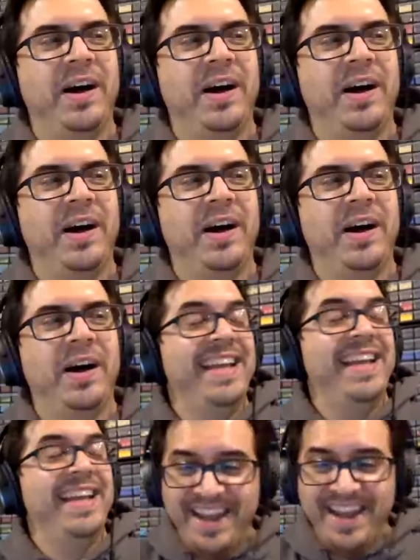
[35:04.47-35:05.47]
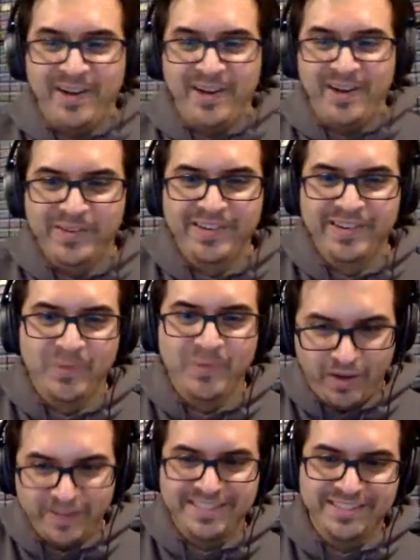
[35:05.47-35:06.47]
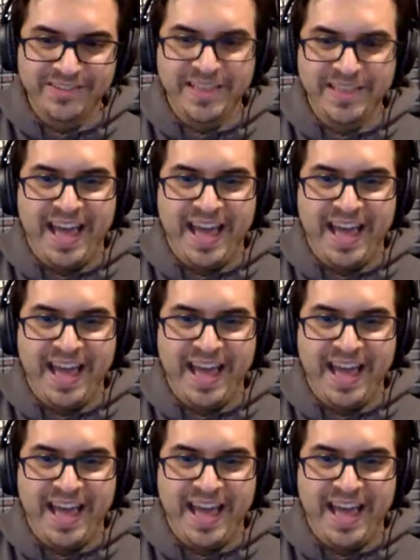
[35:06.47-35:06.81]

And Ted now wants to do that.